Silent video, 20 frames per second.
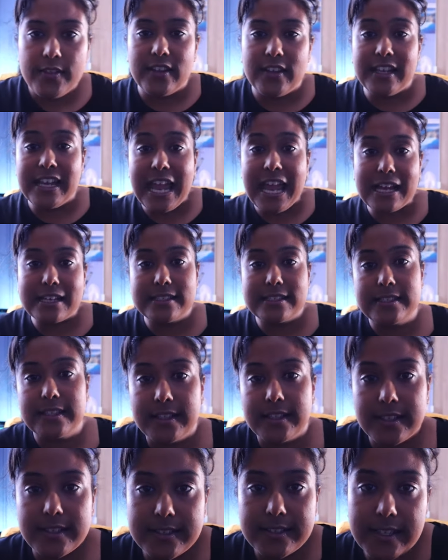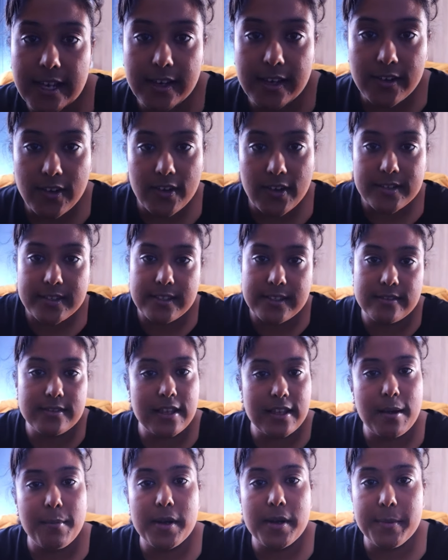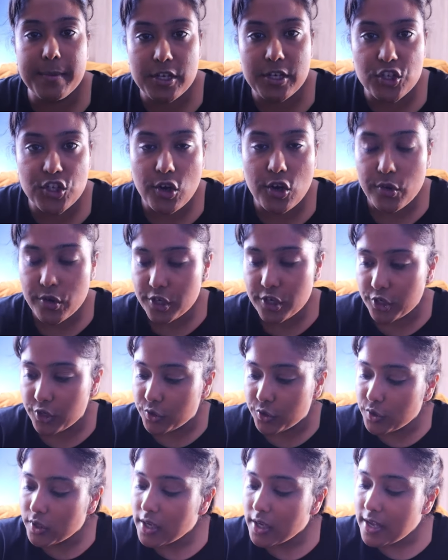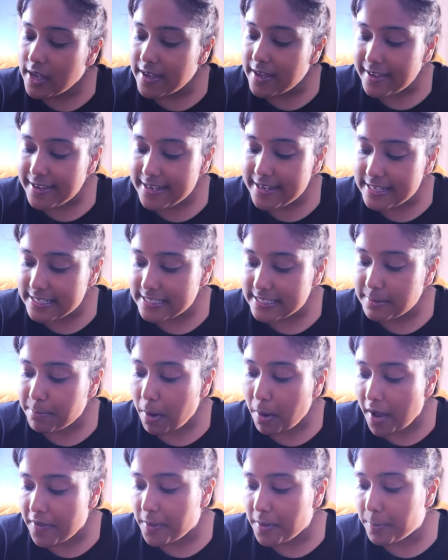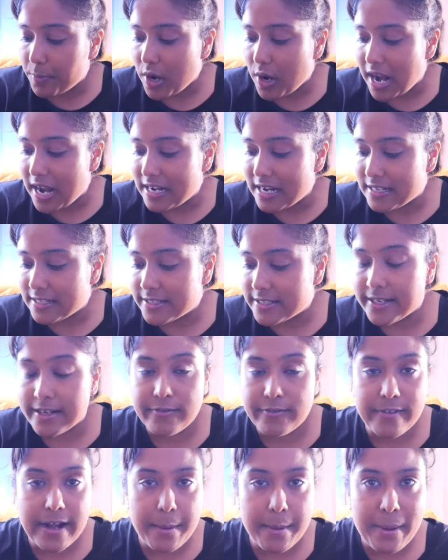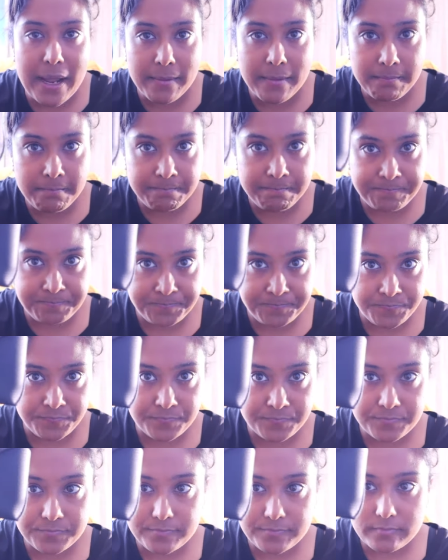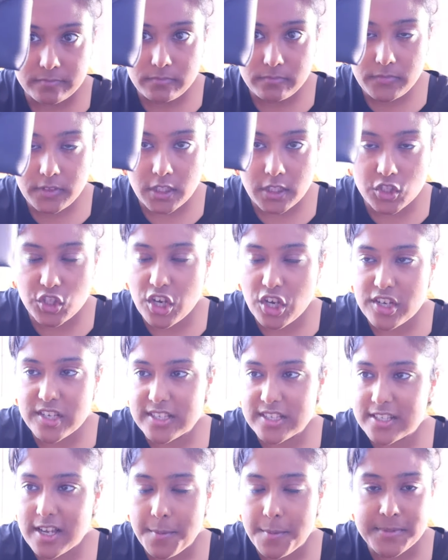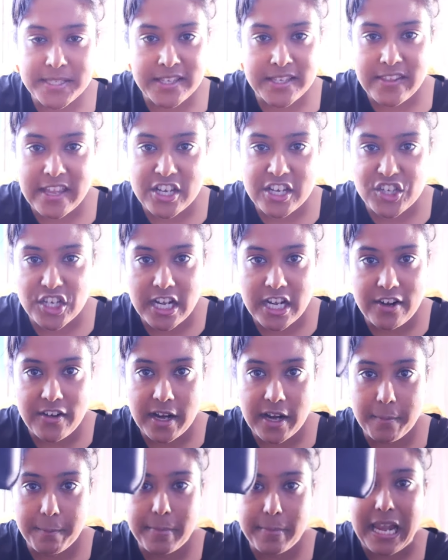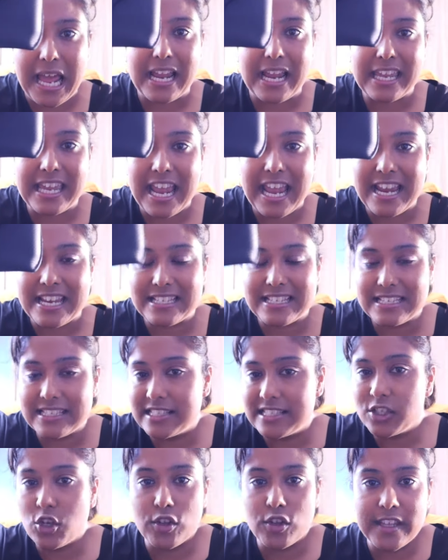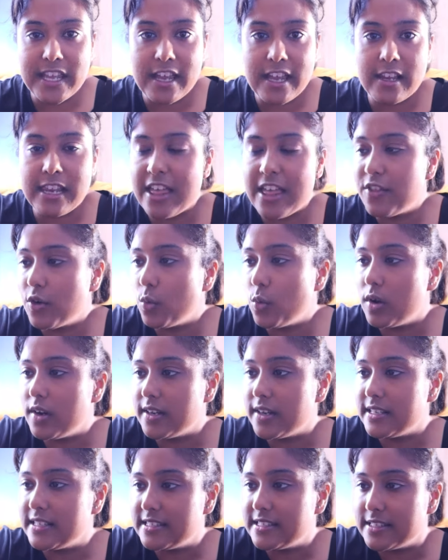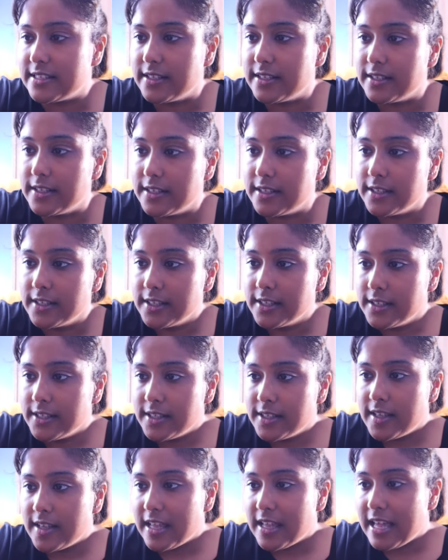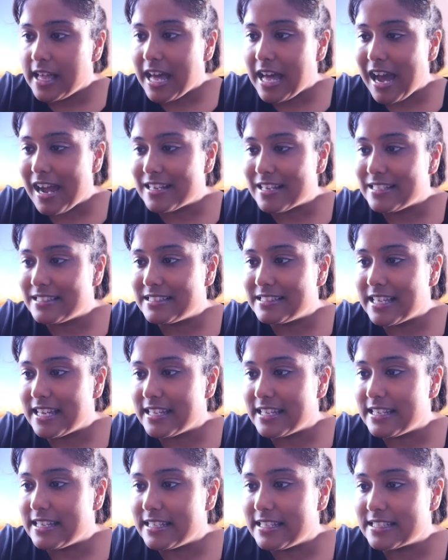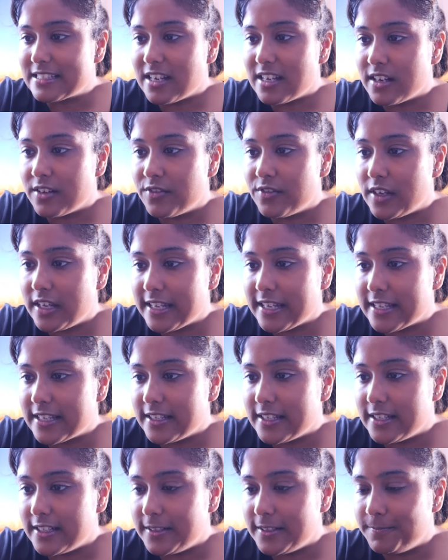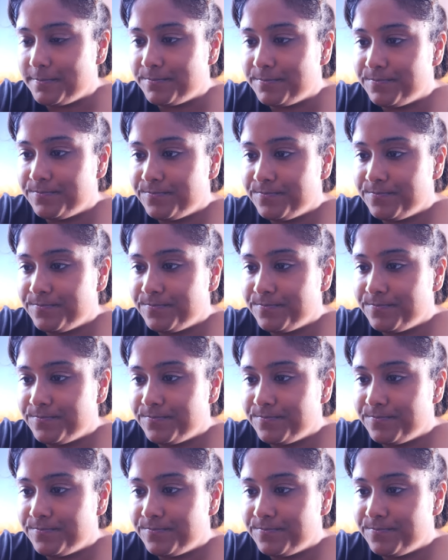The next sunglasses I'm going to be showing you is by the brand Ray-Ban. So it just comes in their generic black case. It's not their leather one. It's the, how do you say it, it's kind of like I'm